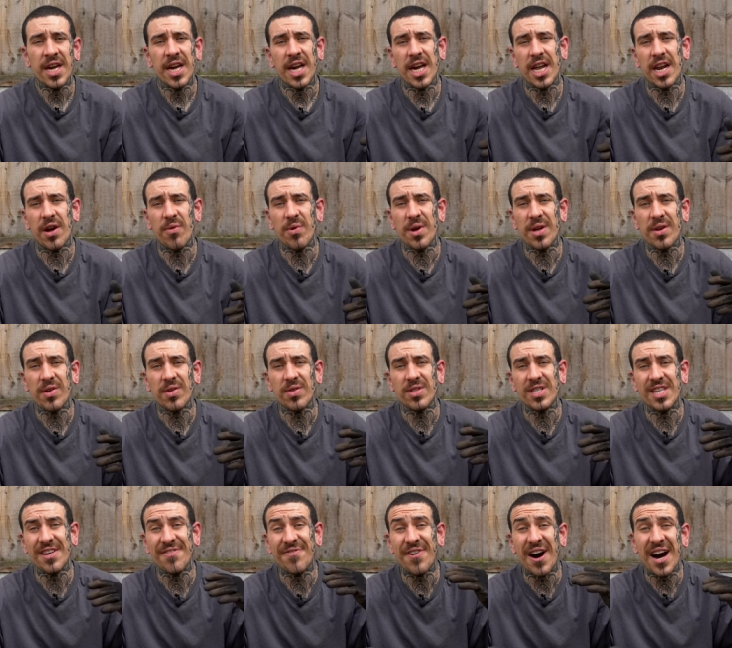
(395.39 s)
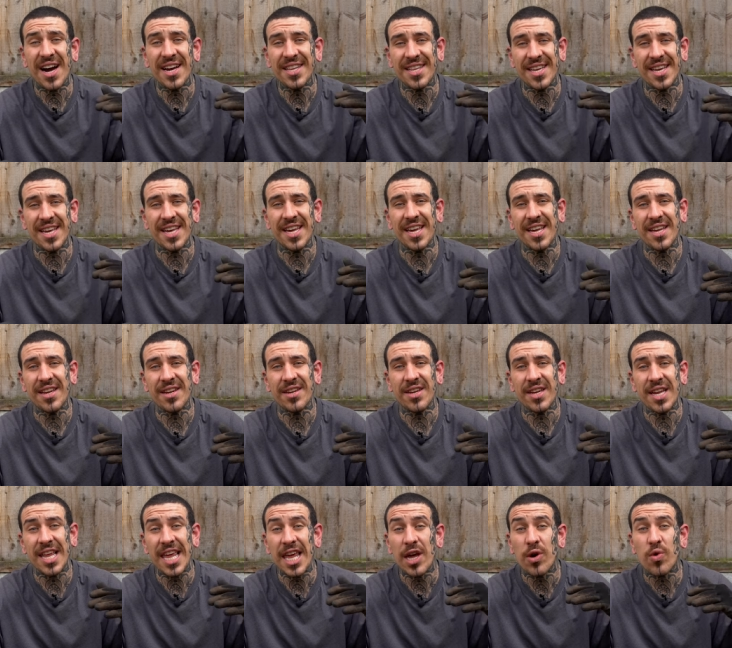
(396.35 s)
and I will divide it
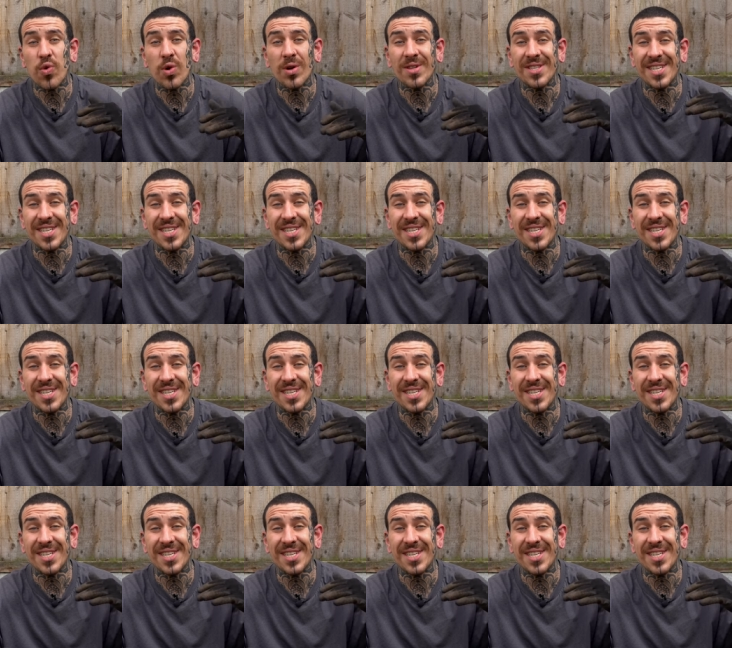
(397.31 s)
in equal